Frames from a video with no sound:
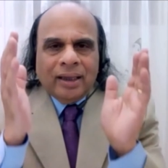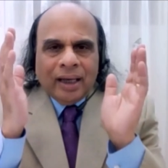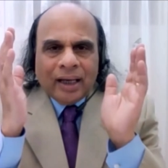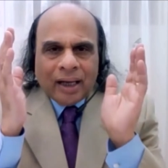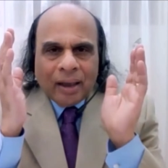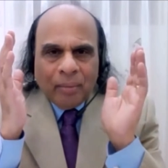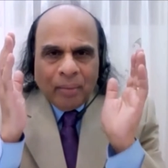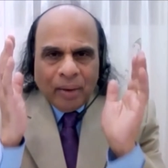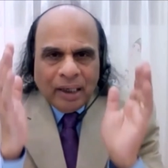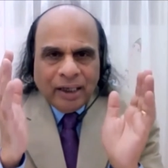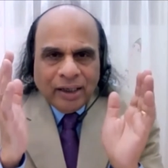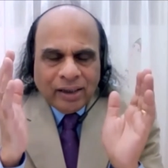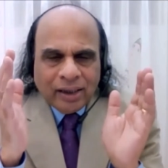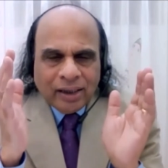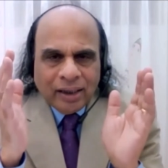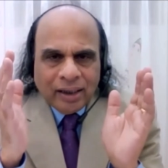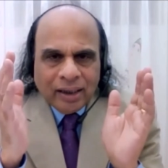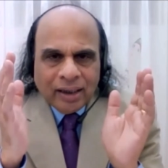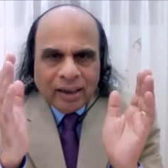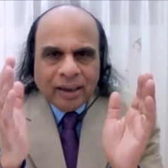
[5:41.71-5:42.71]
their
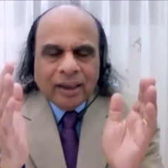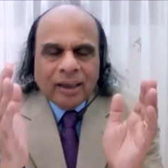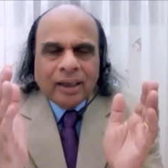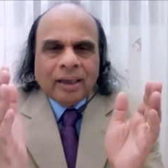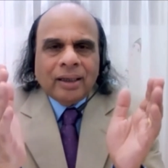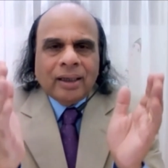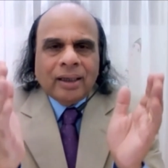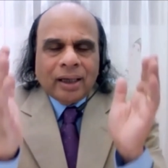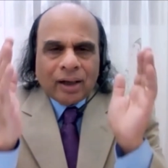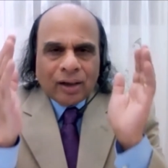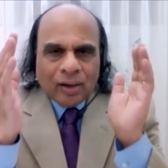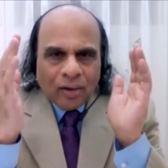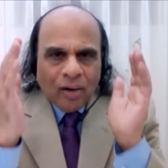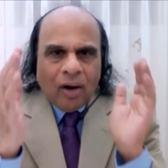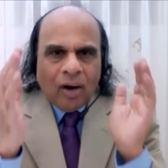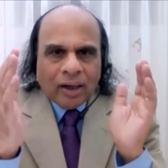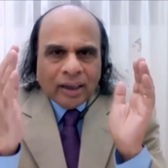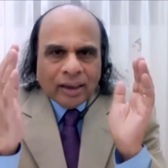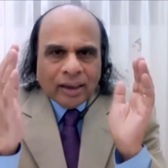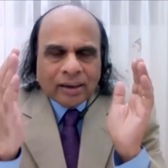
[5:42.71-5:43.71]
ability, their
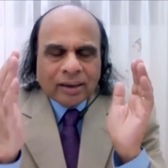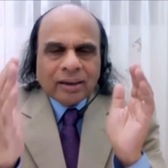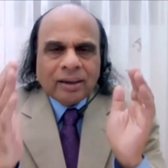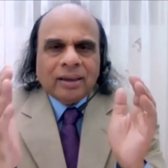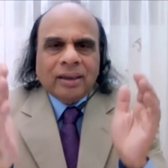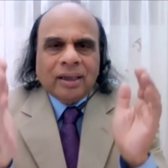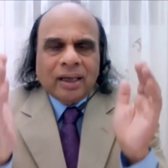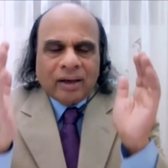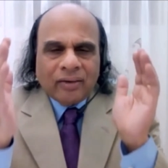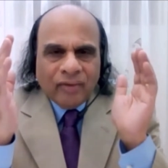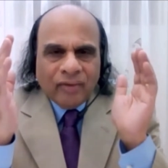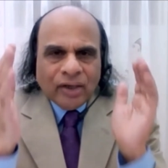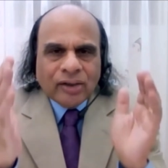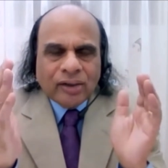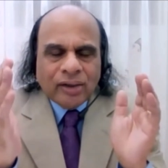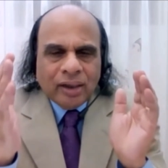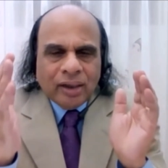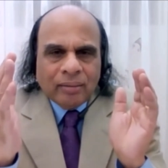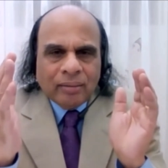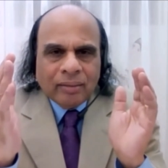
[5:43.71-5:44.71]
knowledge, their
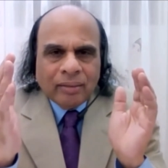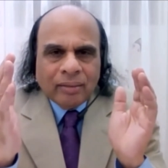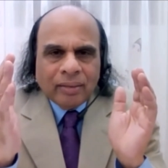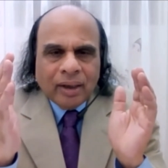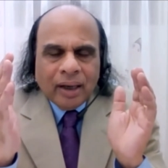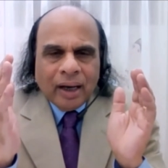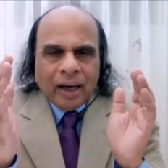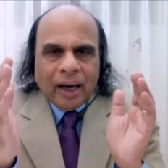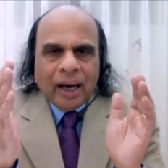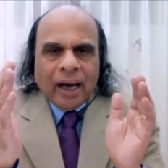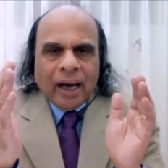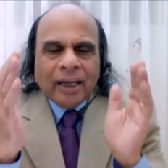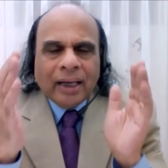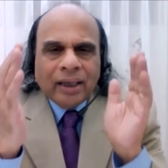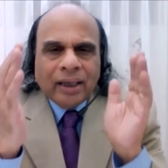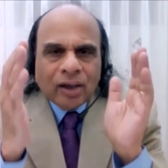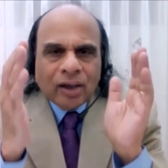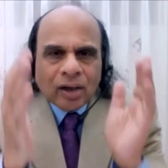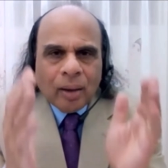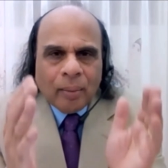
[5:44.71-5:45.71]
wisdom,
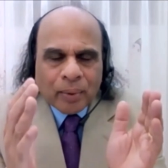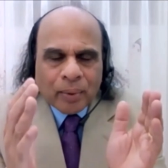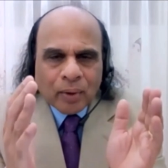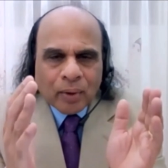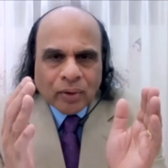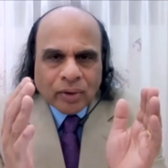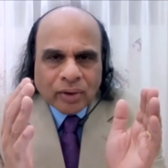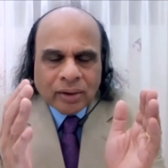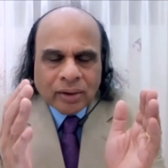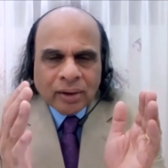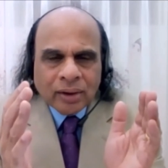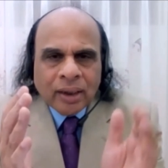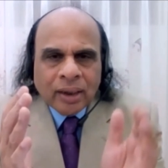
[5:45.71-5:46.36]
and their approach,